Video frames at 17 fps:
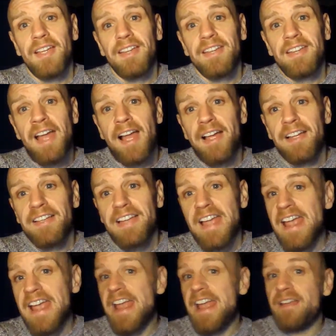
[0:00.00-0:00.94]

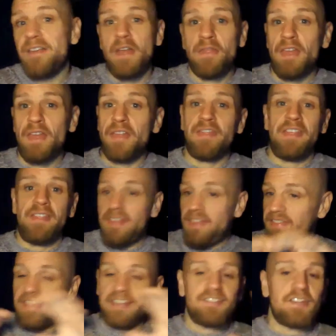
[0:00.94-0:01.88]

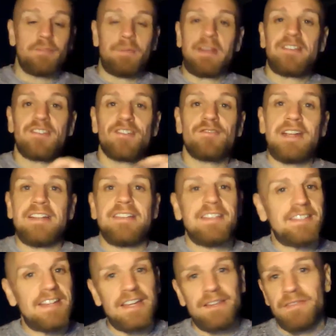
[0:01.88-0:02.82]
This should have been straight to
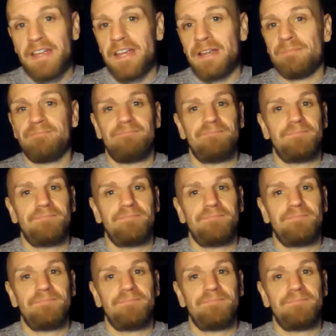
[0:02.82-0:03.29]
TV.